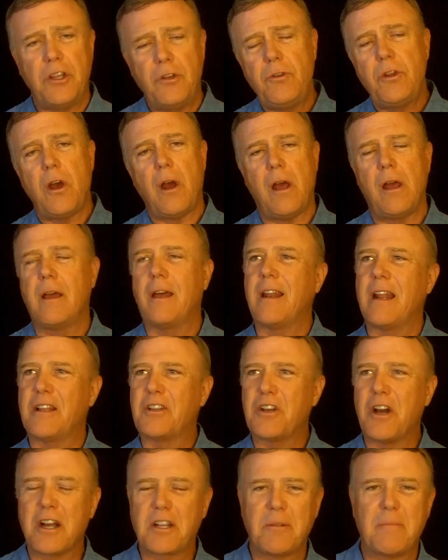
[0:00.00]
Do you know, and
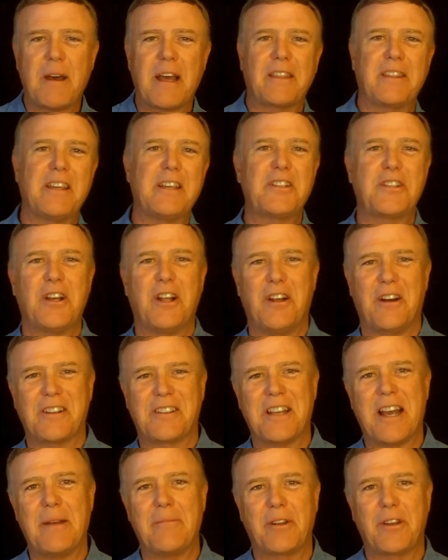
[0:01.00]
I talked about this a
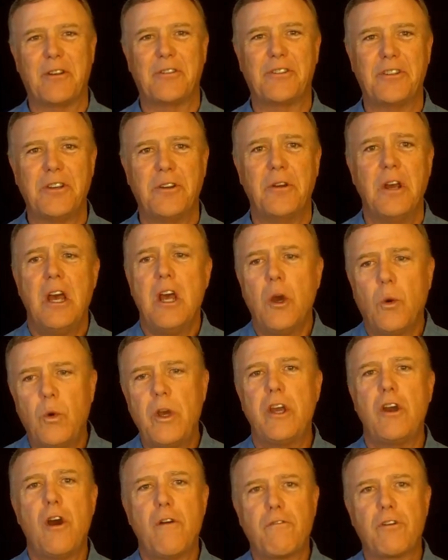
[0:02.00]
long time ago too,
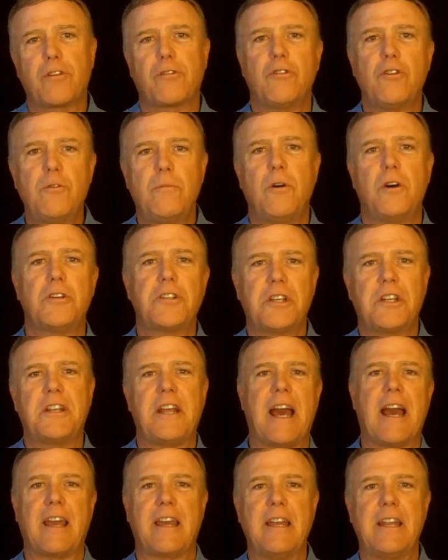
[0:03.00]
we overthrew
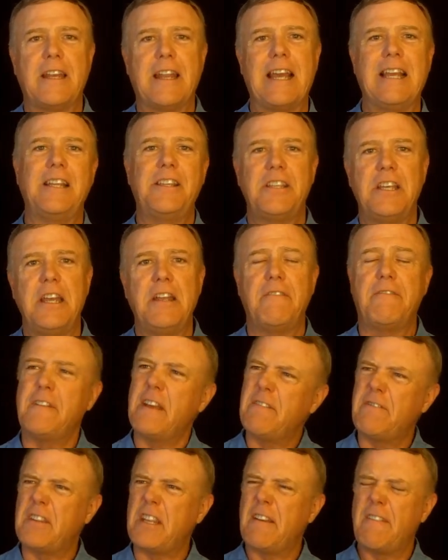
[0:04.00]
Mossadegh in
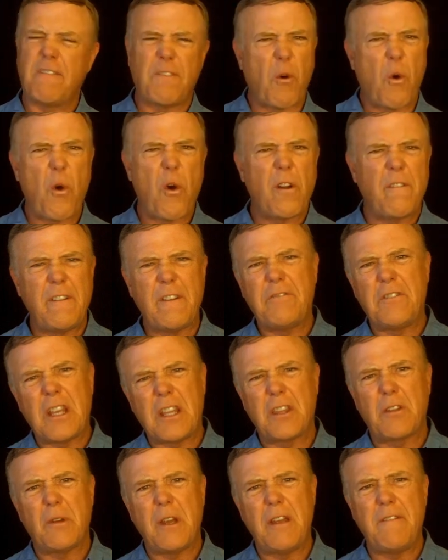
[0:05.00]
1954,
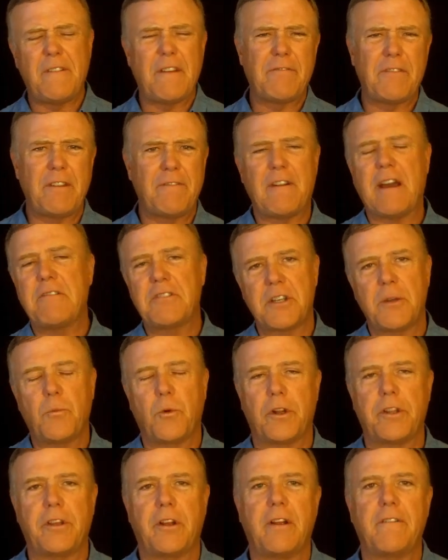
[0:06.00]
53, 55,
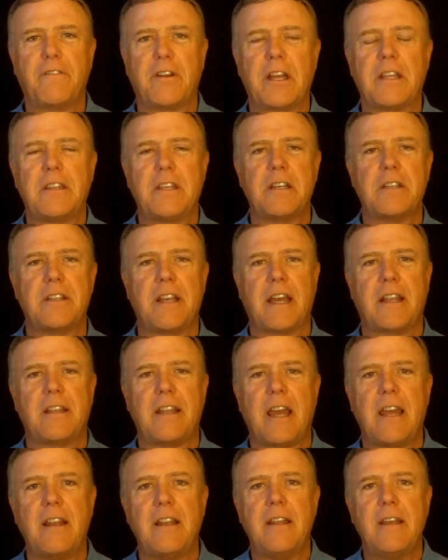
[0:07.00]
somewhere in there. I forget the
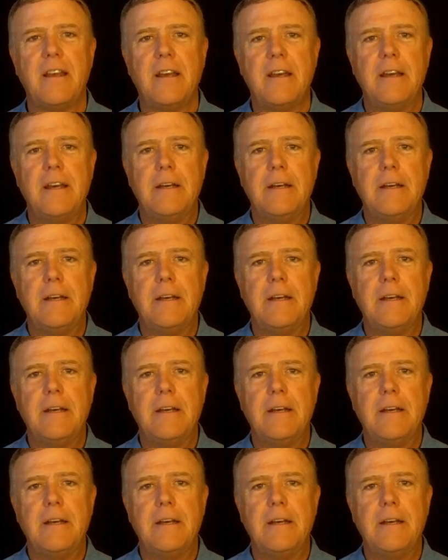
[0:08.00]
exact date.